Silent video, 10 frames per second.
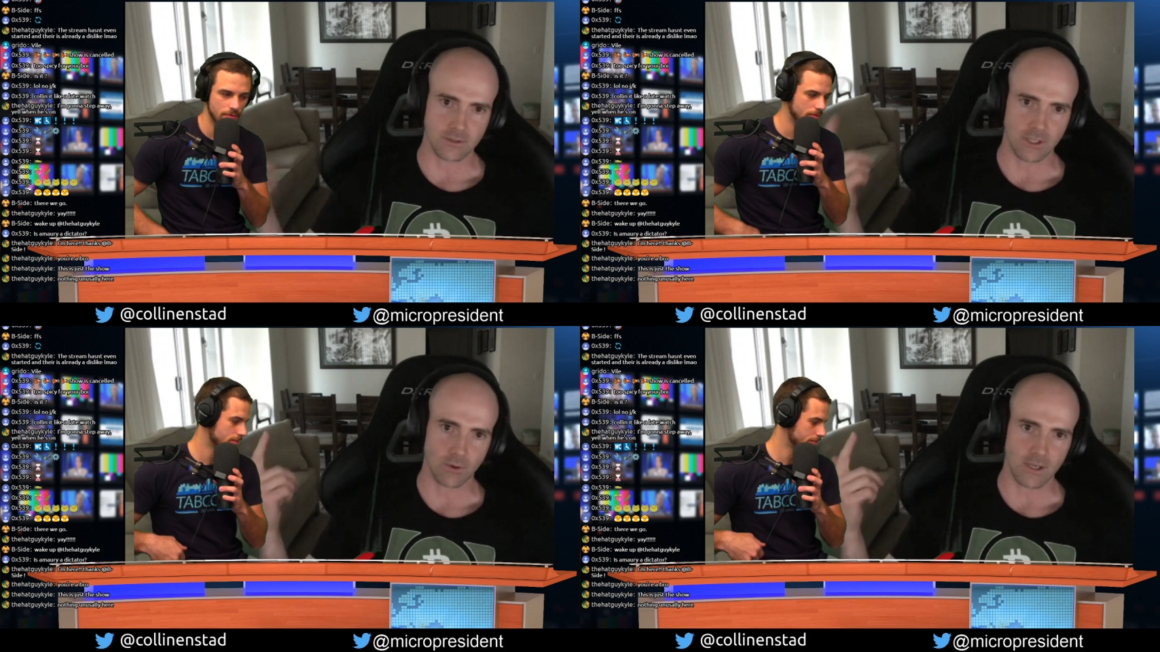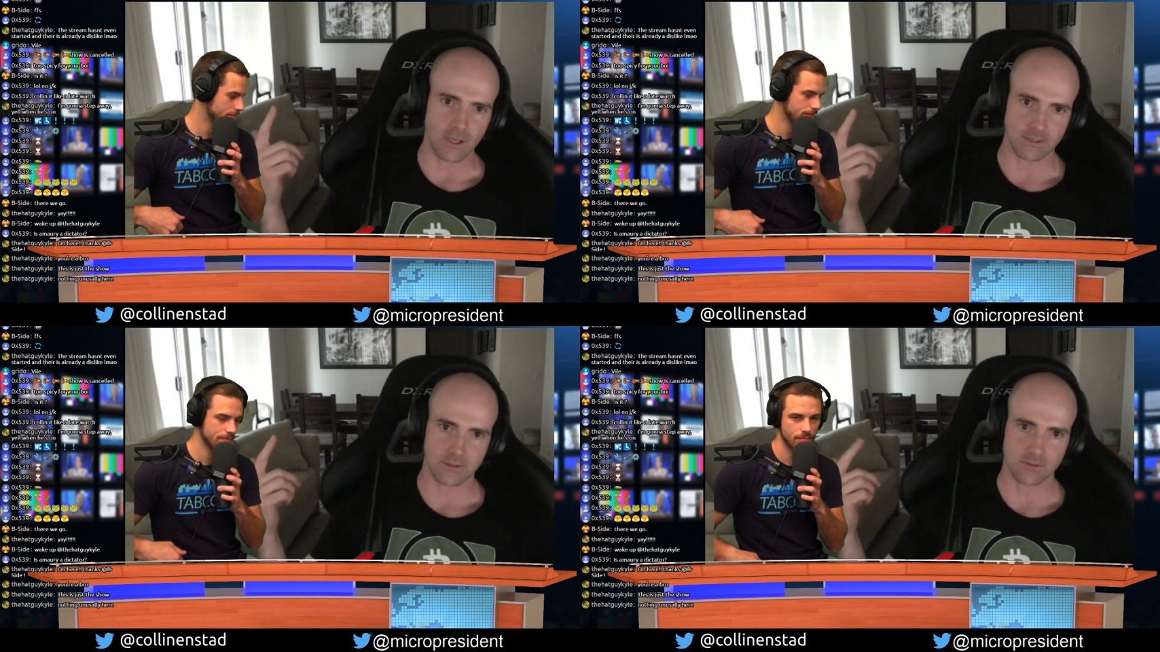
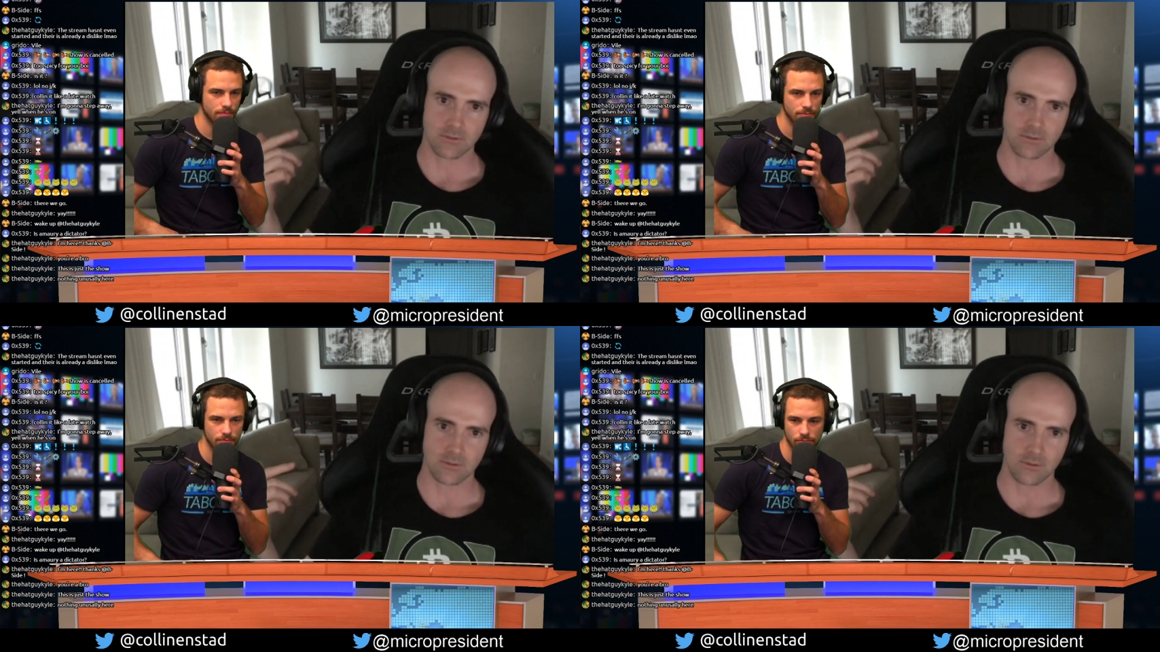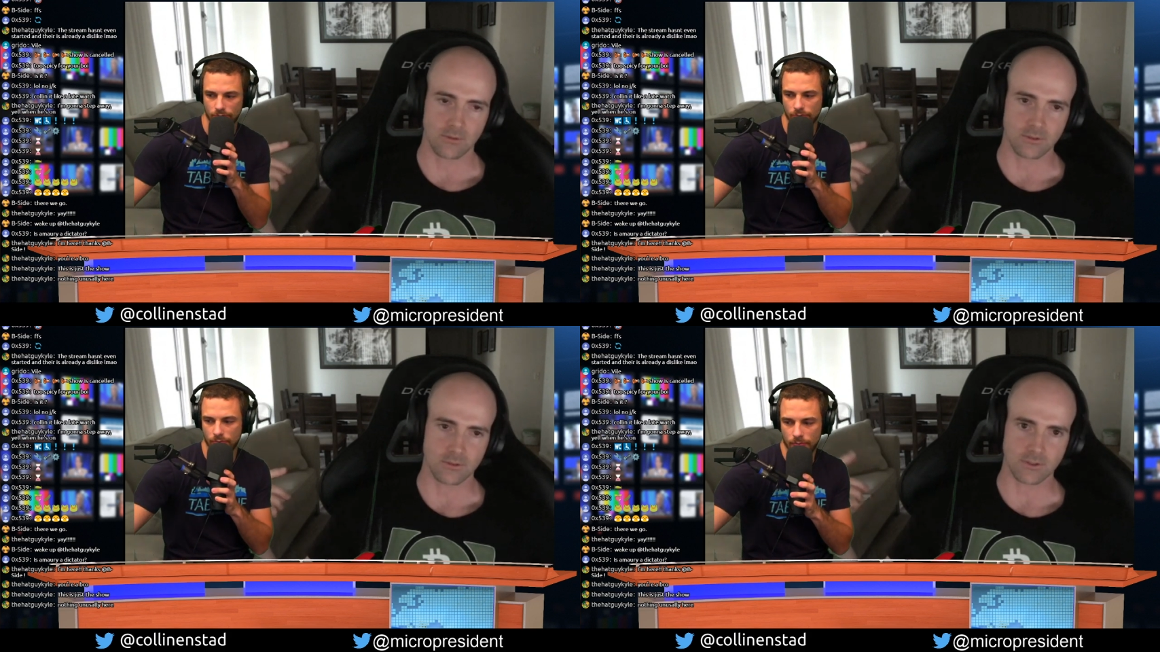Speaker 1: ZQuest,
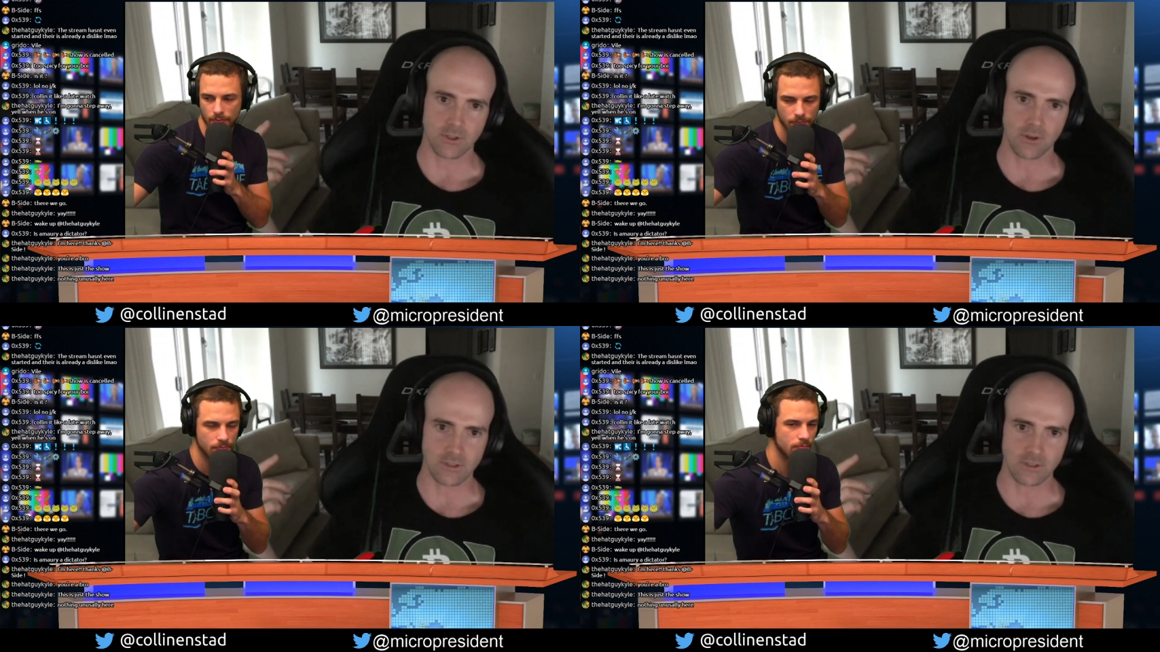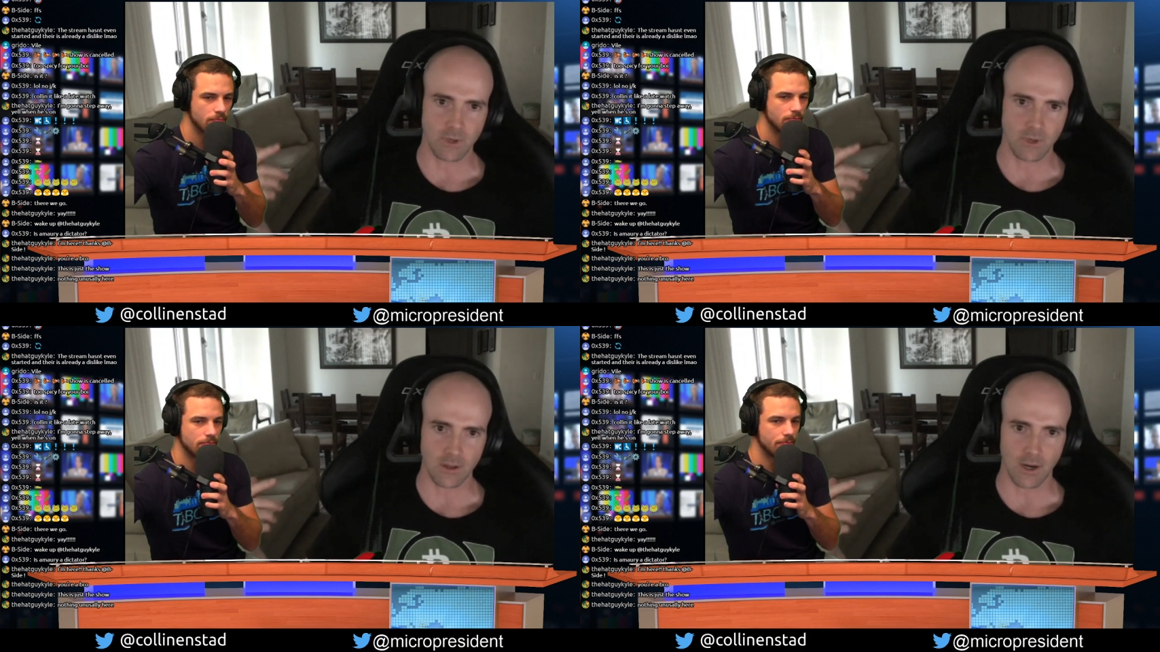was also
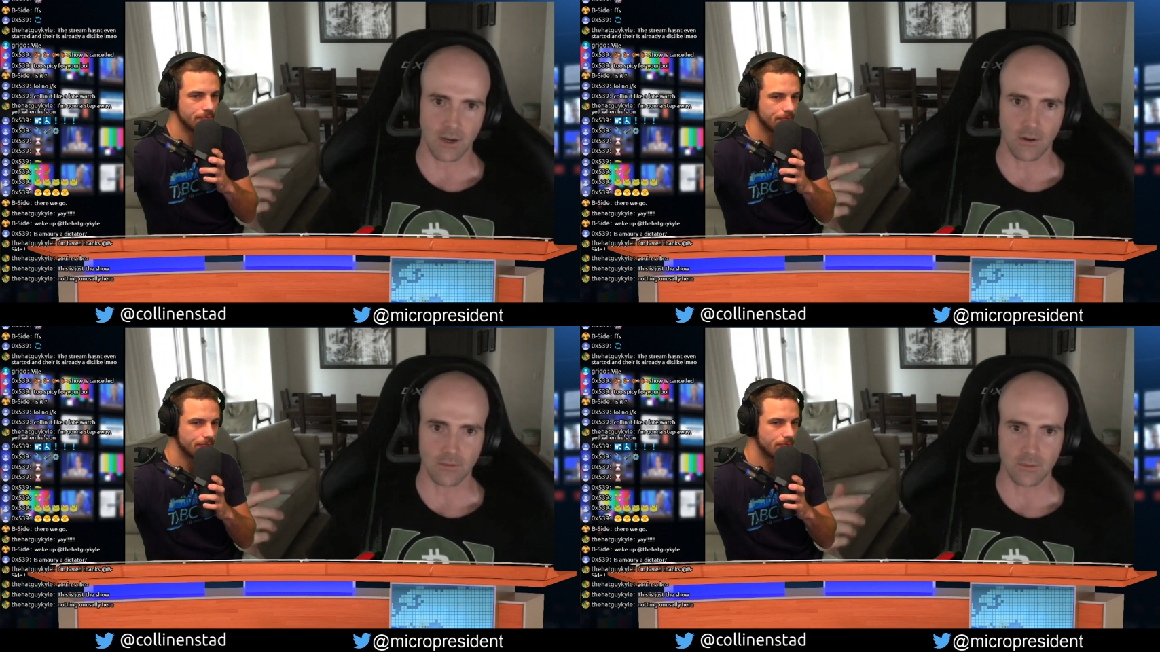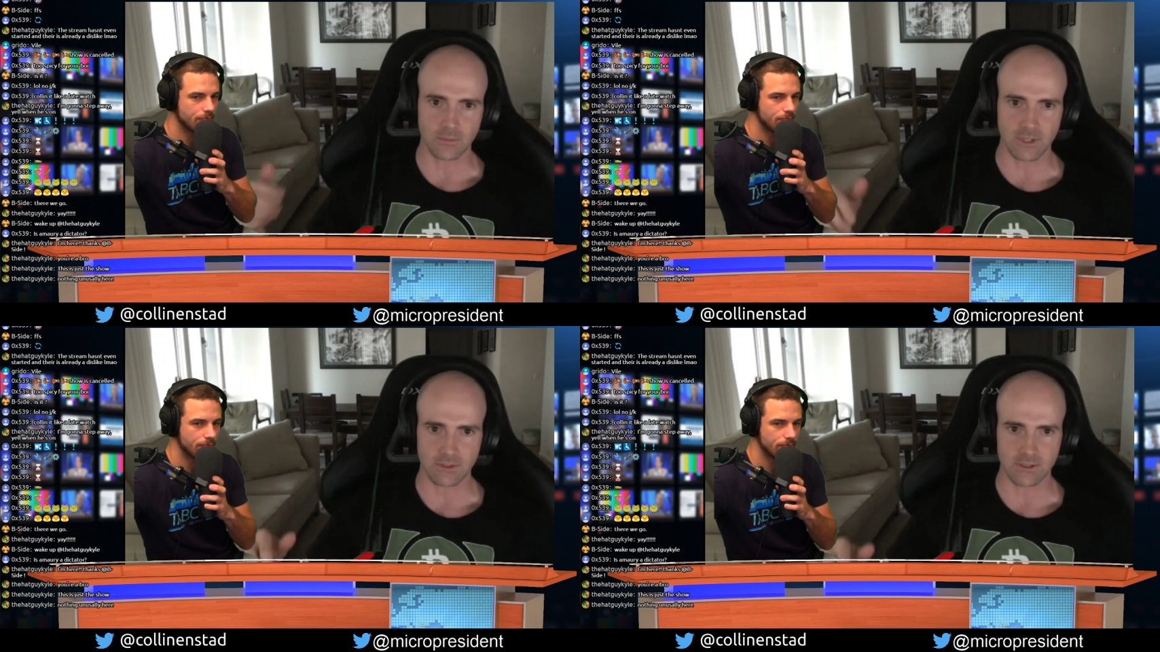somebody that I know from
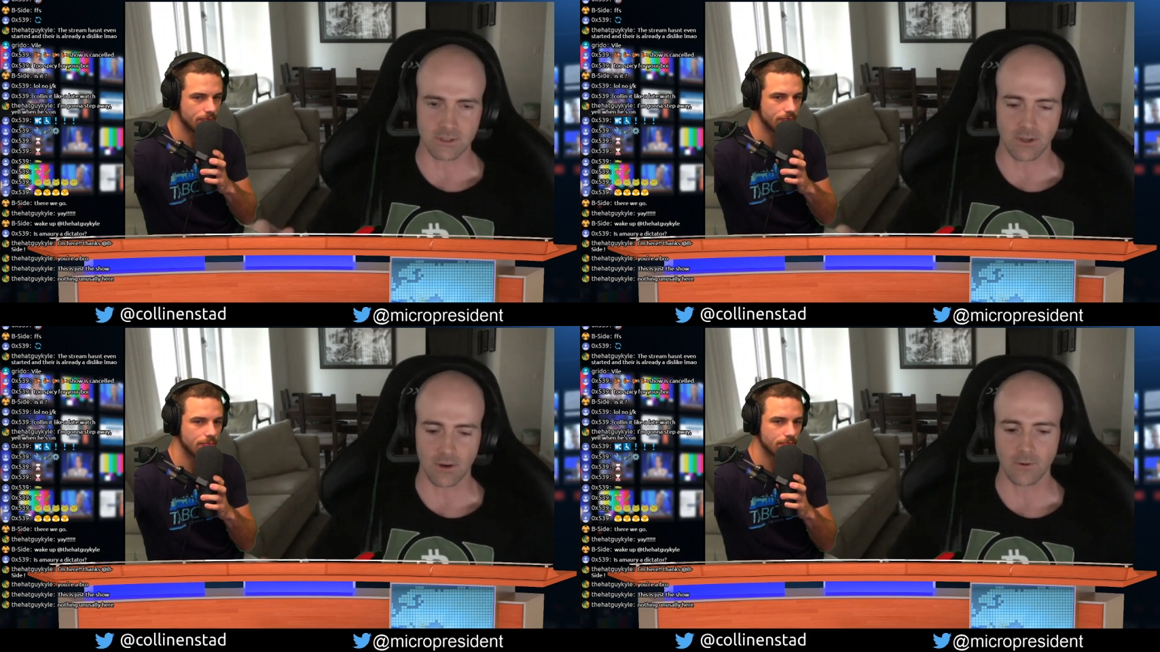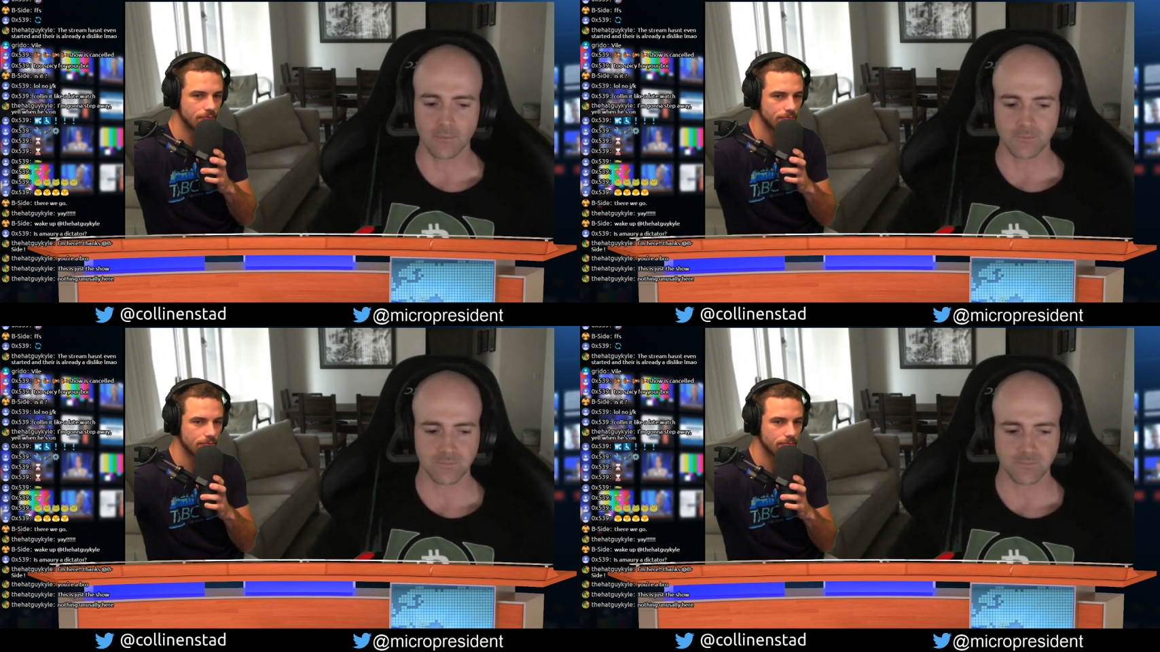San Francisco